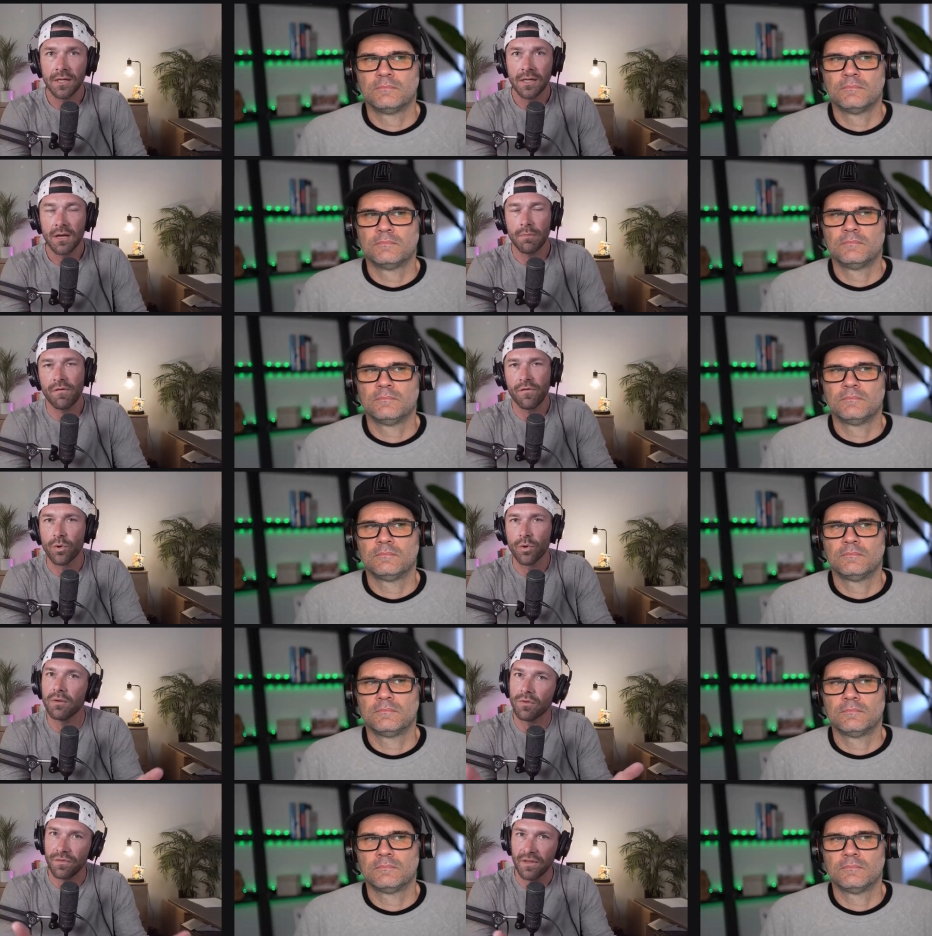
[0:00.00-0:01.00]
Speaker 1: before it
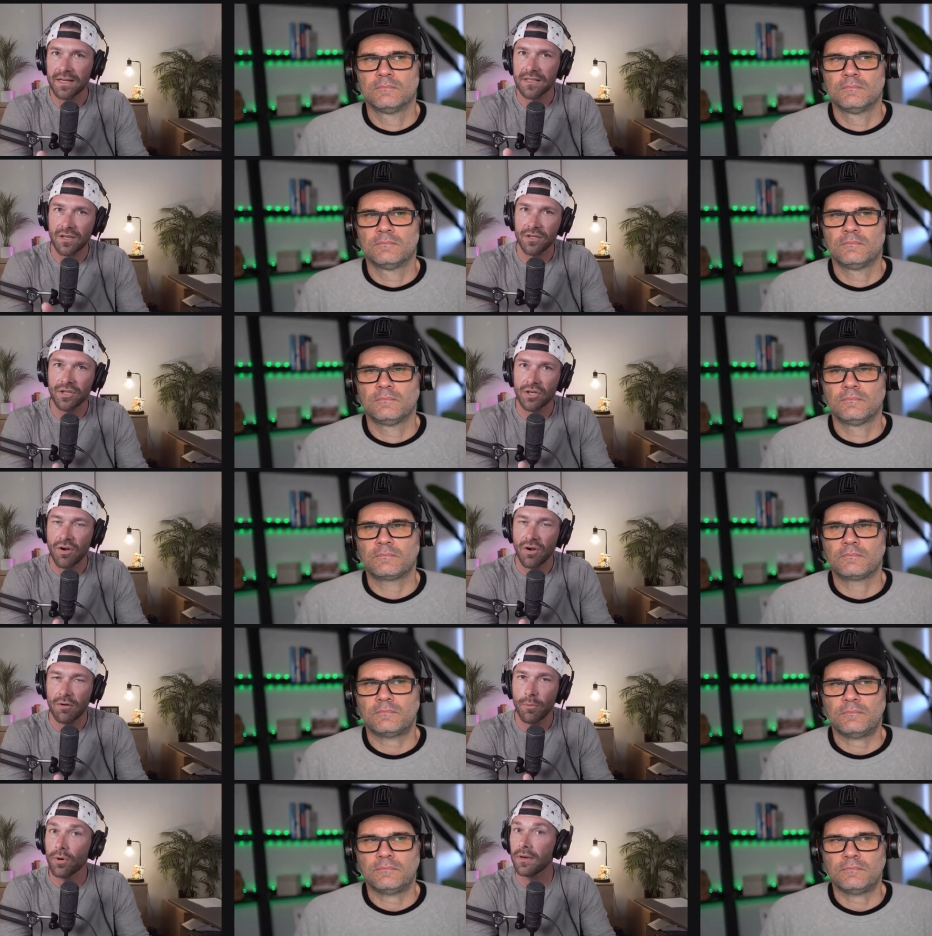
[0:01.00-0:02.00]
reflects on your credit
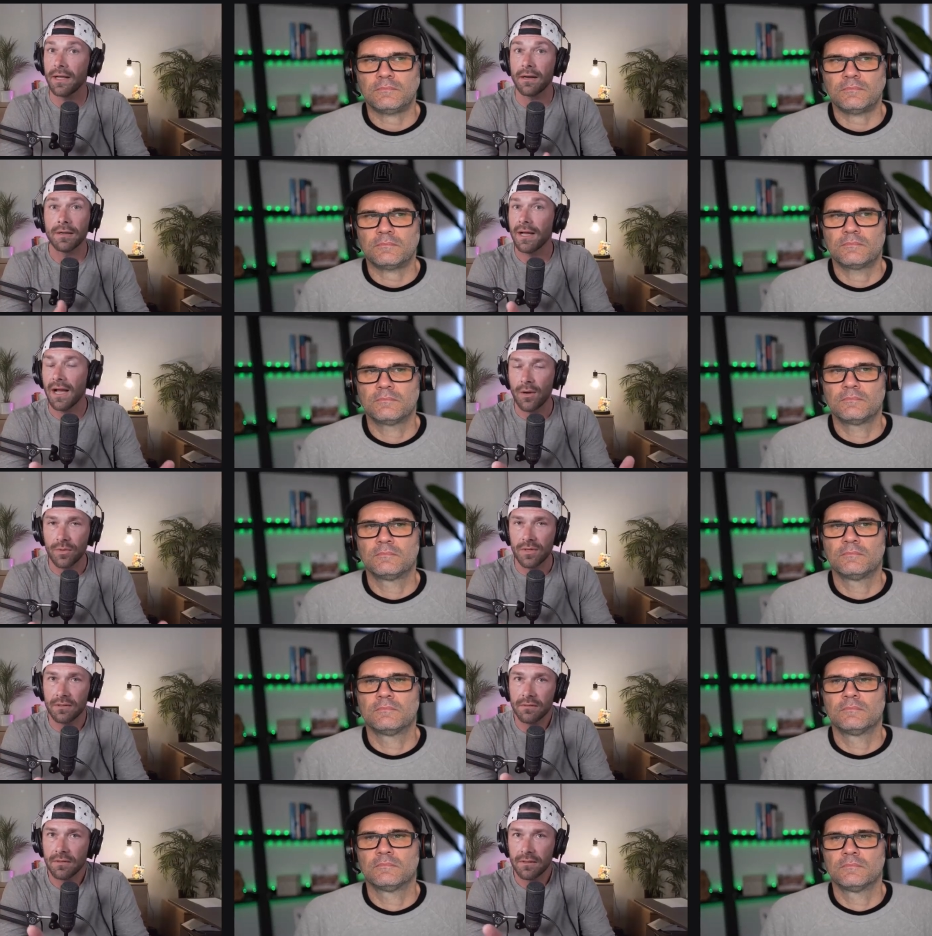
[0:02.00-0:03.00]
report. Now, I
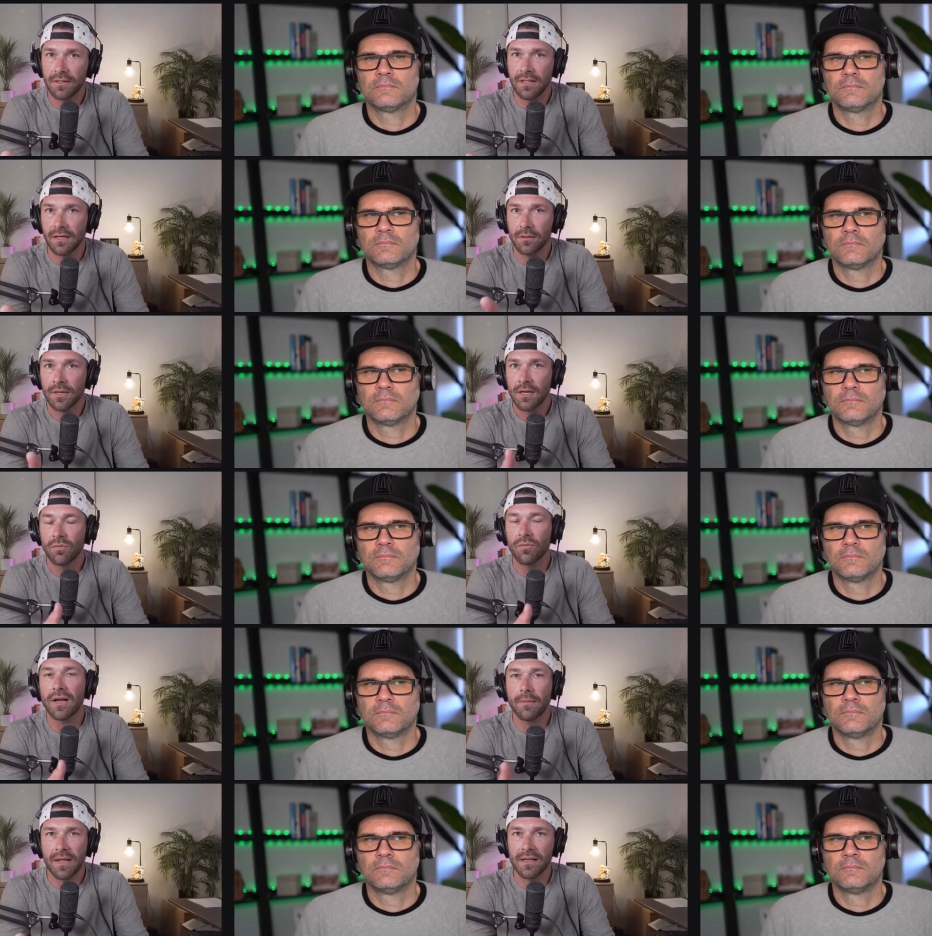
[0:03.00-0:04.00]
wouldn't, you know,
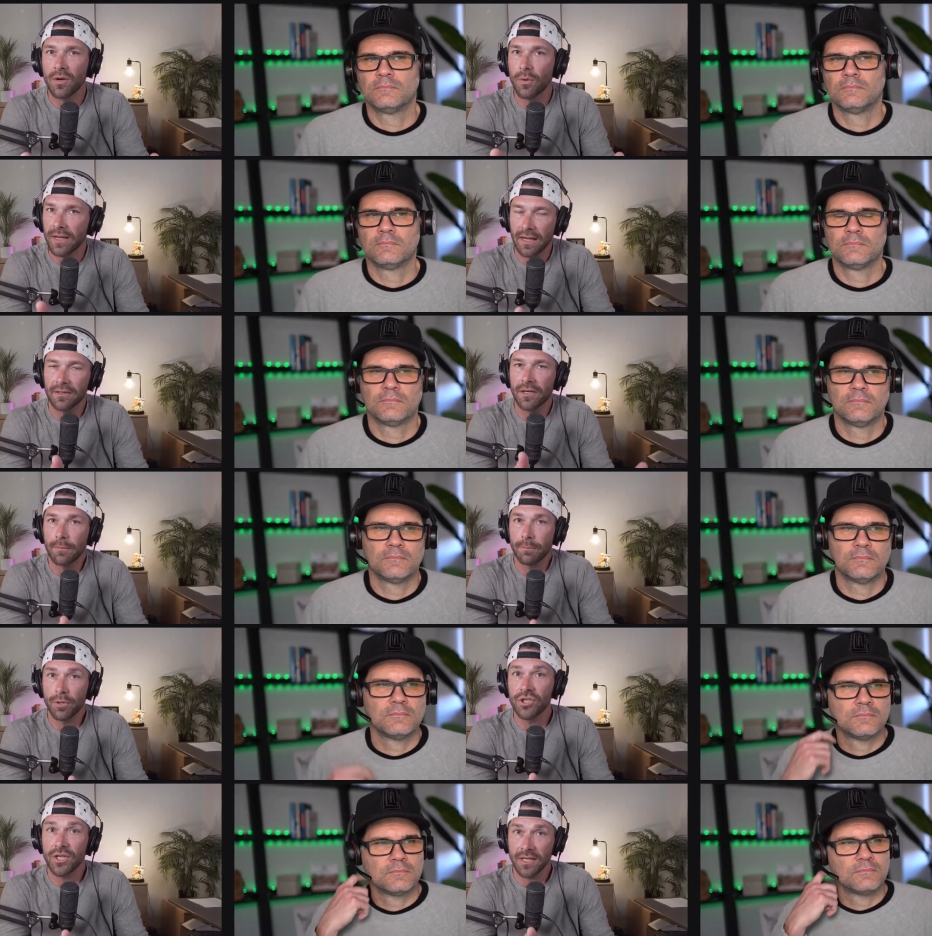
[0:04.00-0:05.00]
recommend going out there and
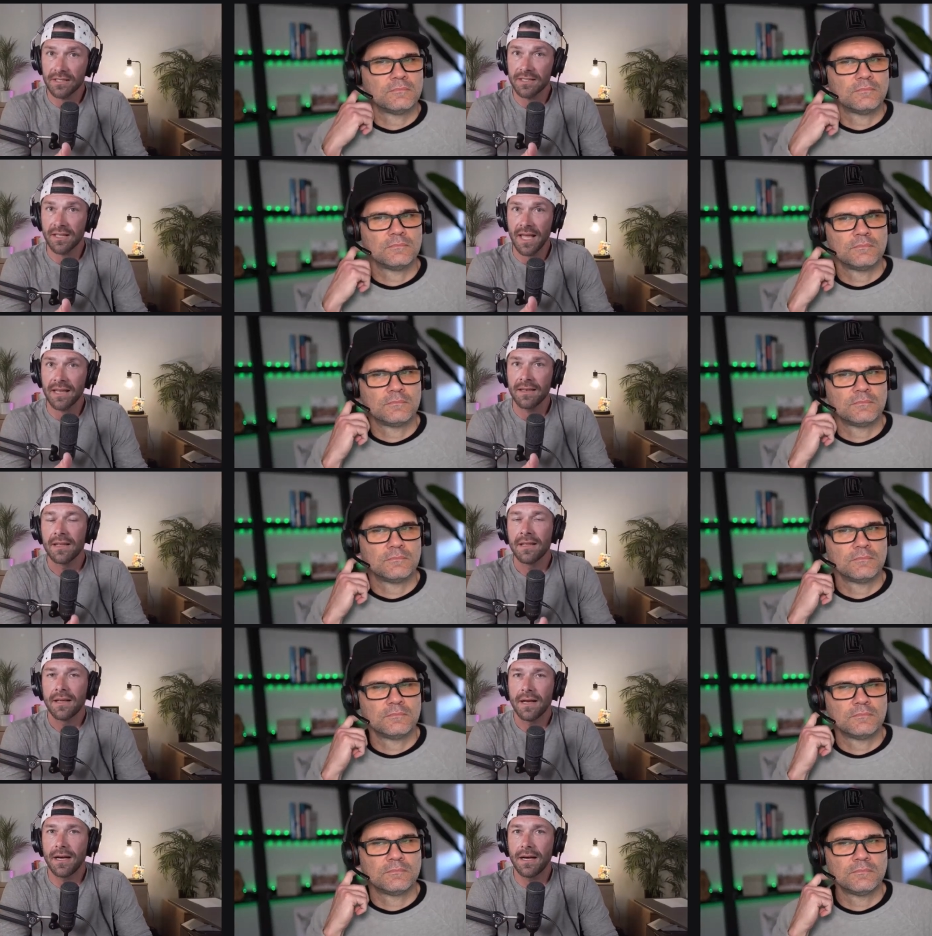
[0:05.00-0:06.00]
pushing it to that,
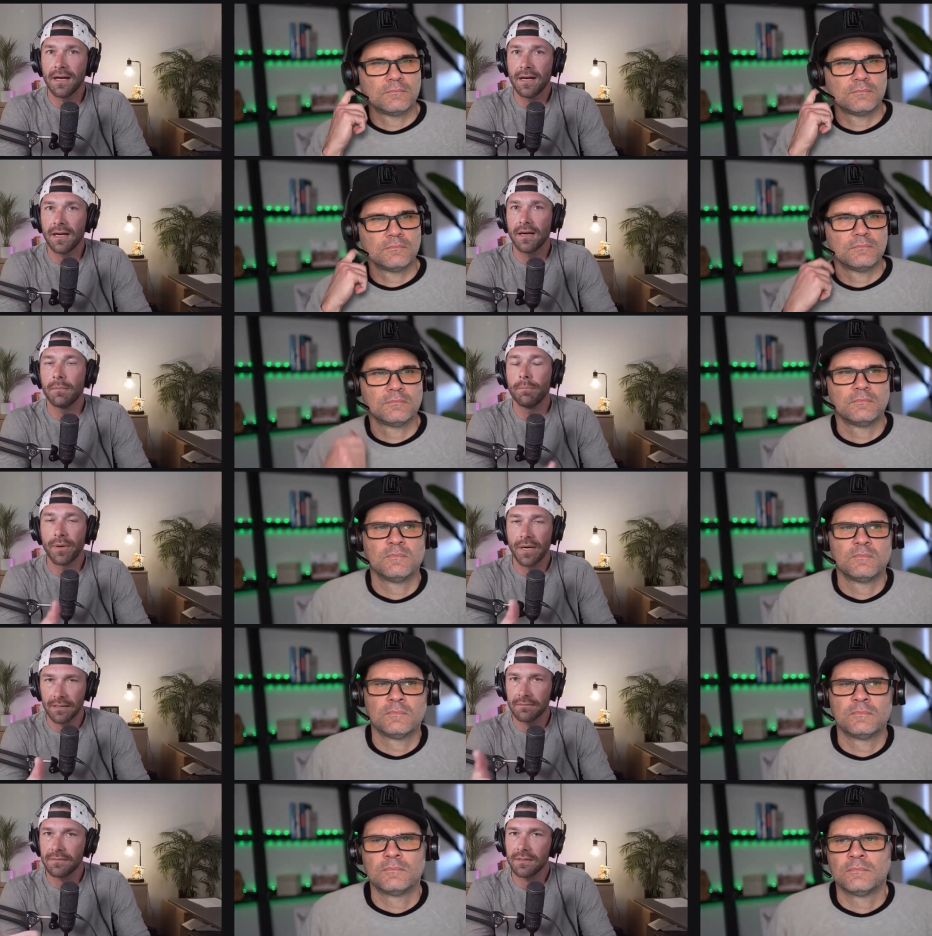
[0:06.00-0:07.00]
uh,
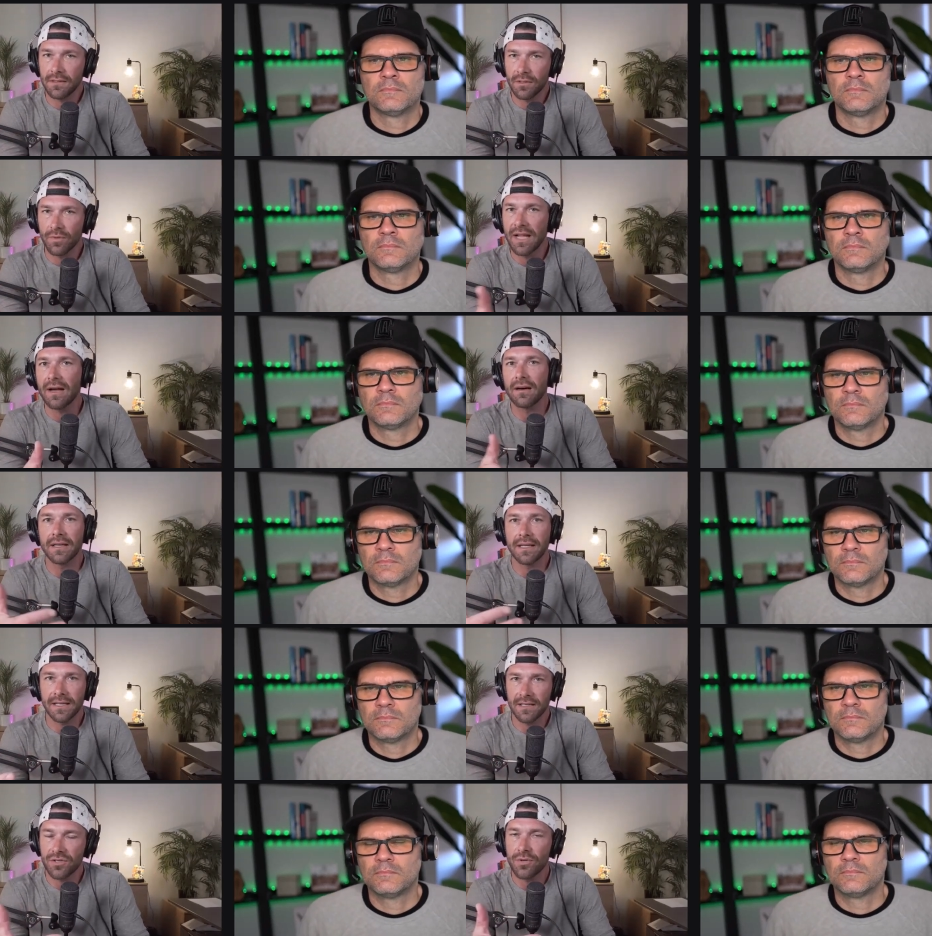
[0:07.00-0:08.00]
but the reality
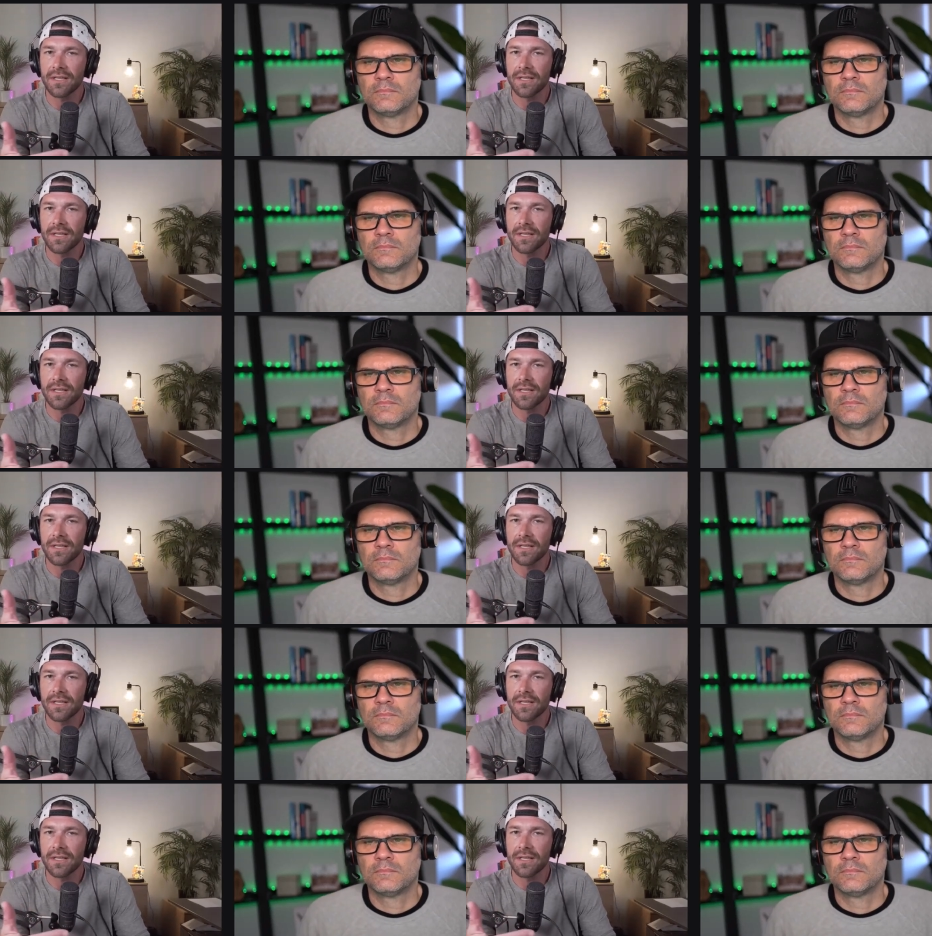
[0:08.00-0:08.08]
is you can